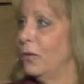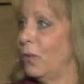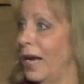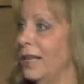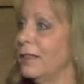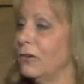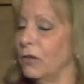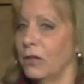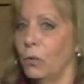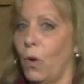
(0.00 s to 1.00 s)
right?
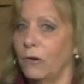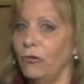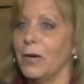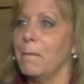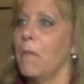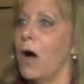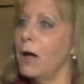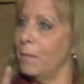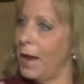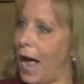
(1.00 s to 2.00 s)
They're, they're watching
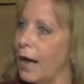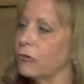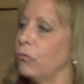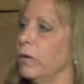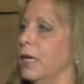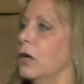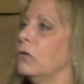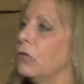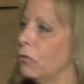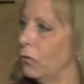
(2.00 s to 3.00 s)
mom actually
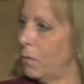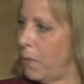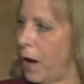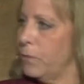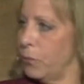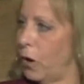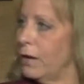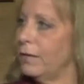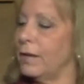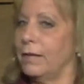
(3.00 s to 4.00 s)
go through the p-
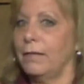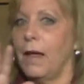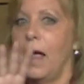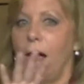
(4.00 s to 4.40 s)
process